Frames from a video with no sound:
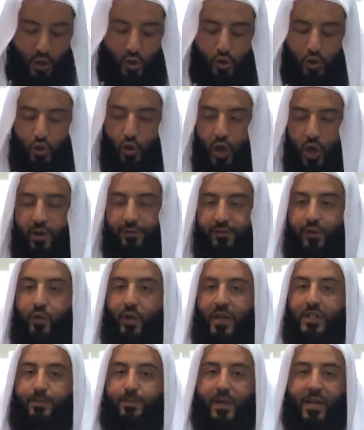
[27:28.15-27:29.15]
So
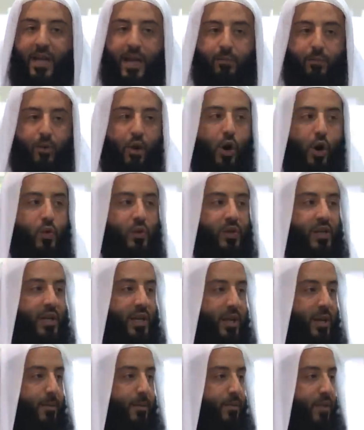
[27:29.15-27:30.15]
everyone's become
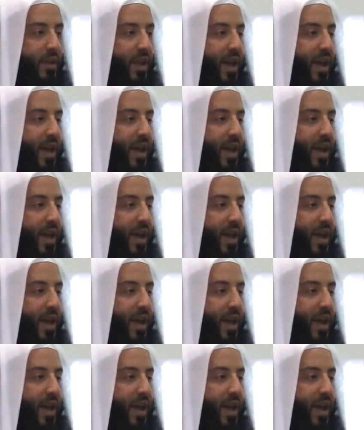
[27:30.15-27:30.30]
lonely